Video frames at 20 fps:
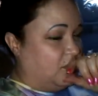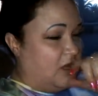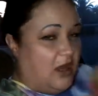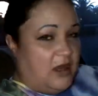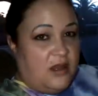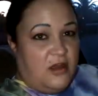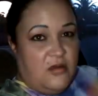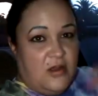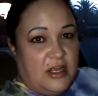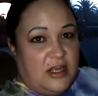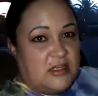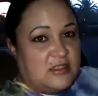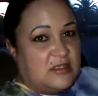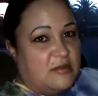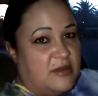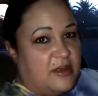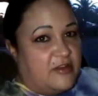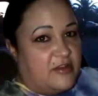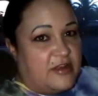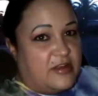I go and get
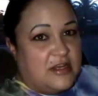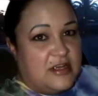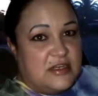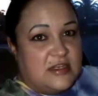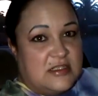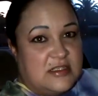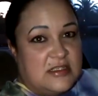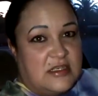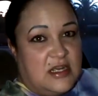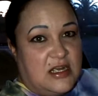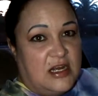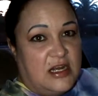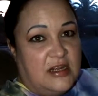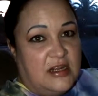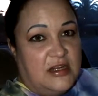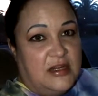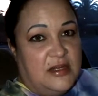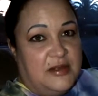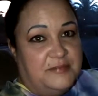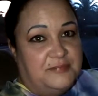some other things done
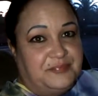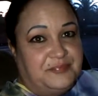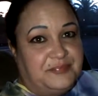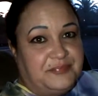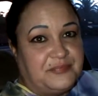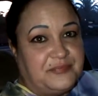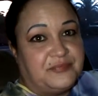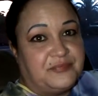and then